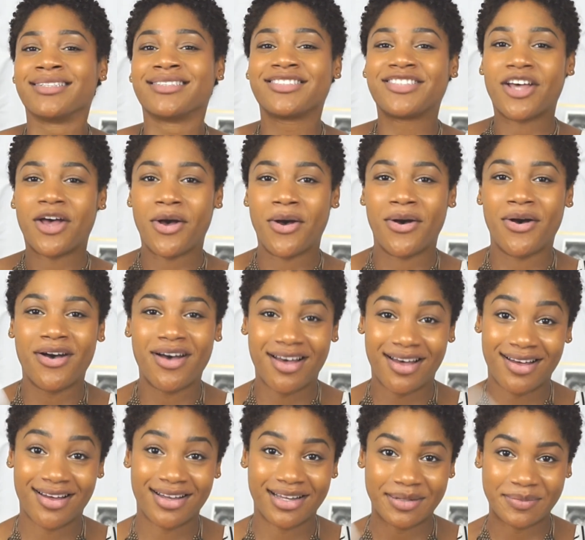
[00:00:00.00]
So
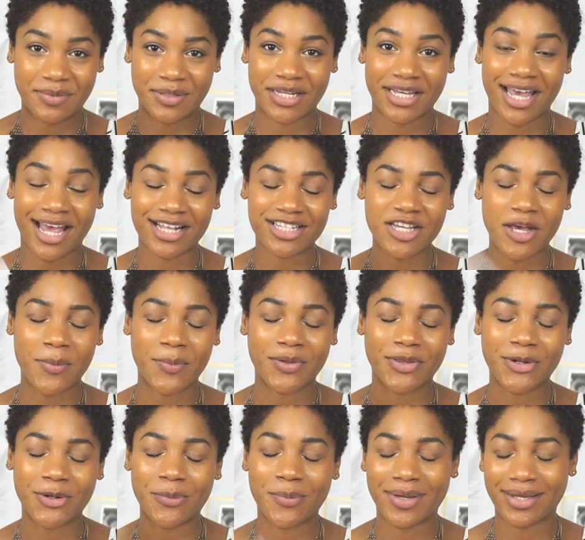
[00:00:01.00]
I'm gonna catch up
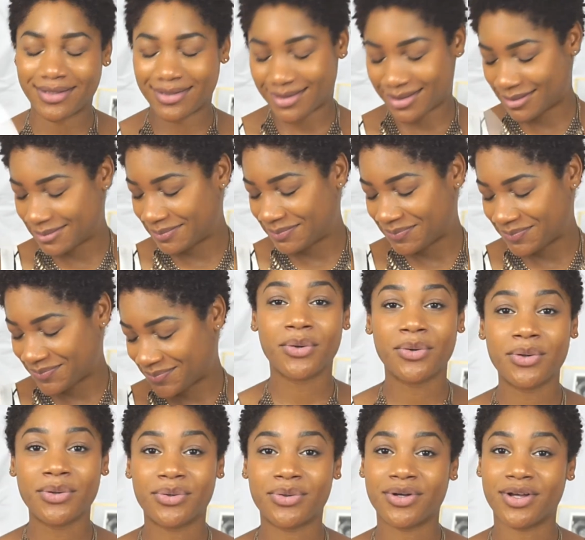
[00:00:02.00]
a little bit.
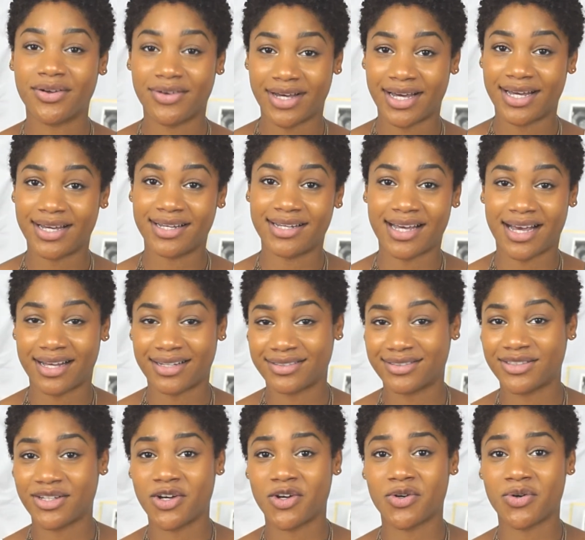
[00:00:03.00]
Whew, okay, yeah,
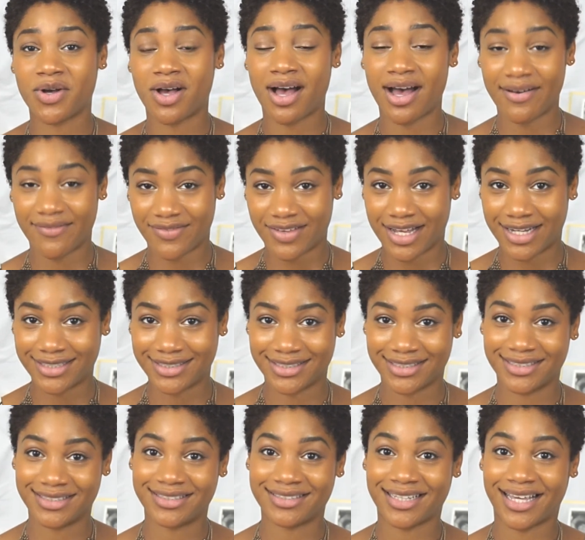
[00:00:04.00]
so hot
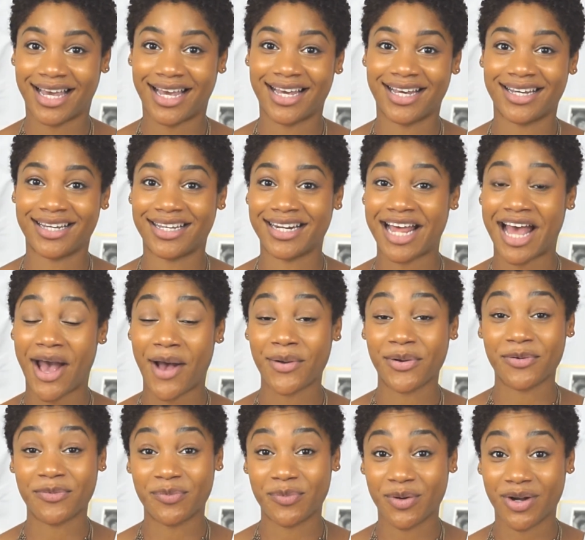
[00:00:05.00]
flashes and
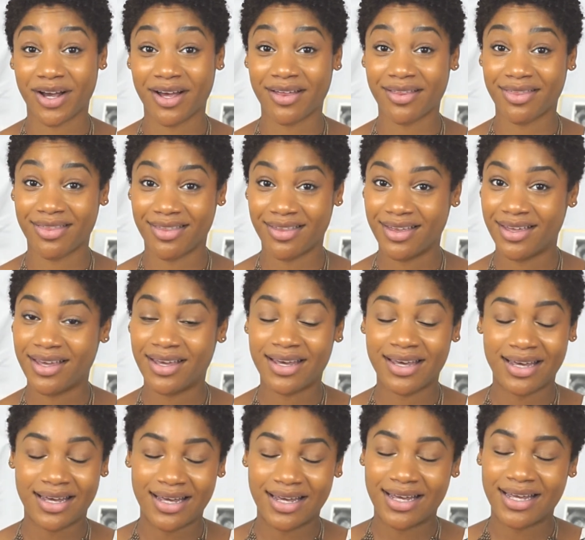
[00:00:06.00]
out of breath.
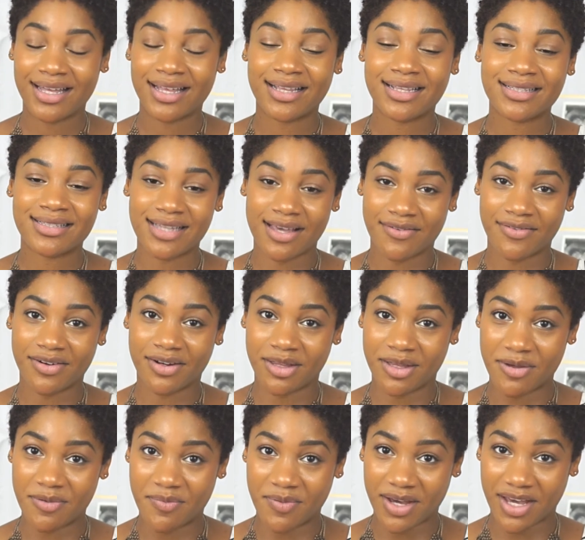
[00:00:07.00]

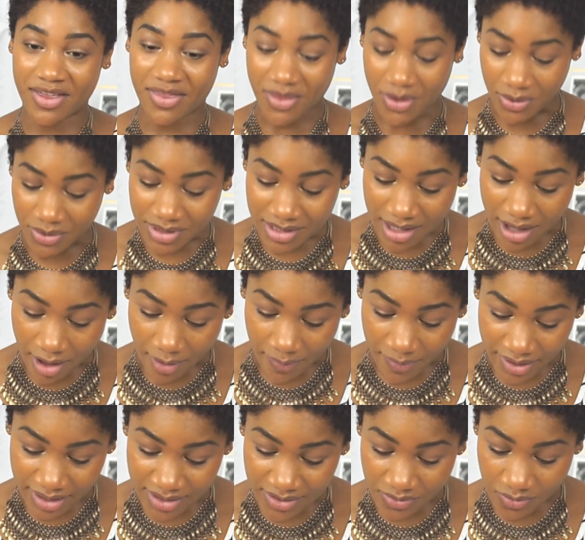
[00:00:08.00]
Definitely picking those
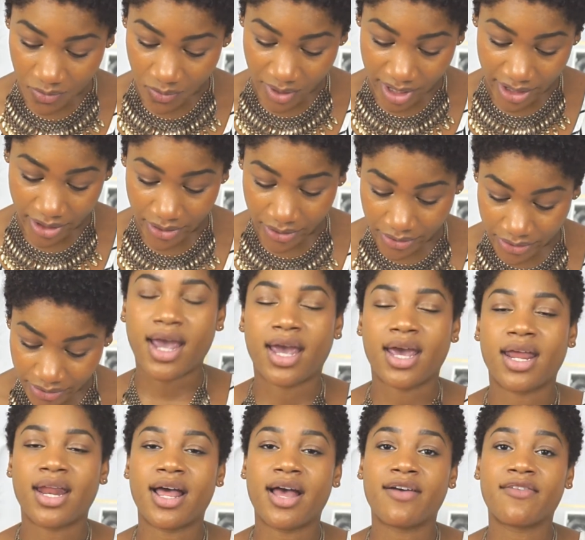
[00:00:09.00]
up as well.
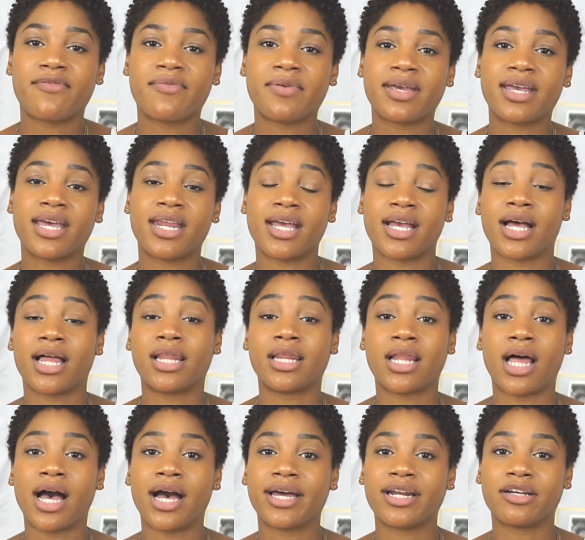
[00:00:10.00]
And I've been getting a
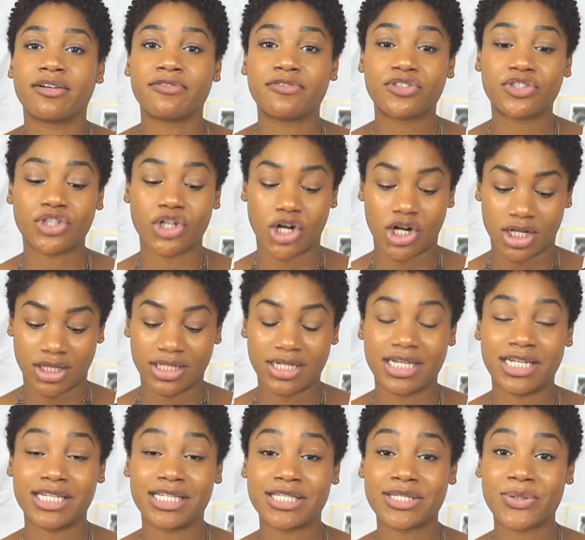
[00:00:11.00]
lot of
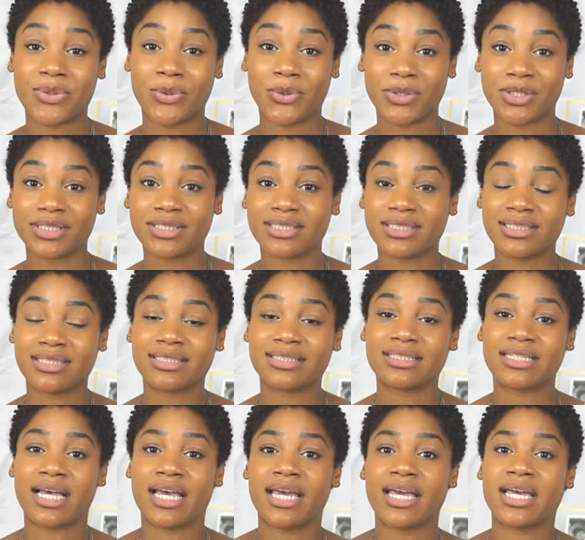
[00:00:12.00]
Charlie's
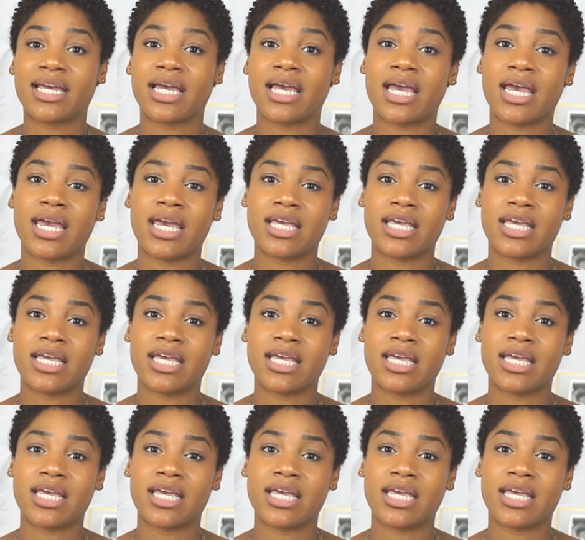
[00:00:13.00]
horses. Like